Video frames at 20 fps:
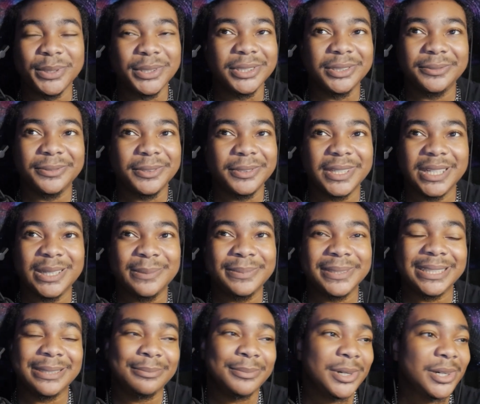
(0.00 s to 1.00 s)
Beautiful
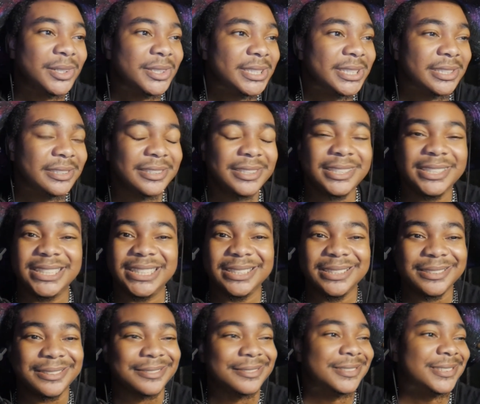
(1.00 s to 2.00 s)
company. Monster
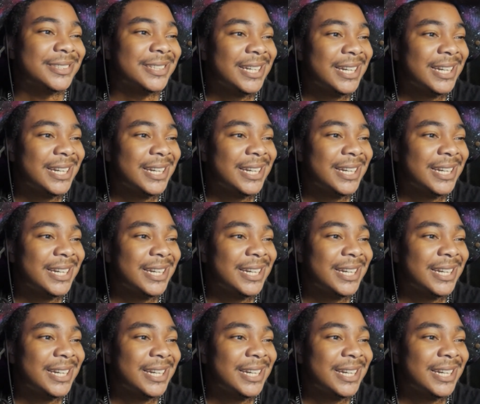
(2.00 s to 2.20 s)
Hunters.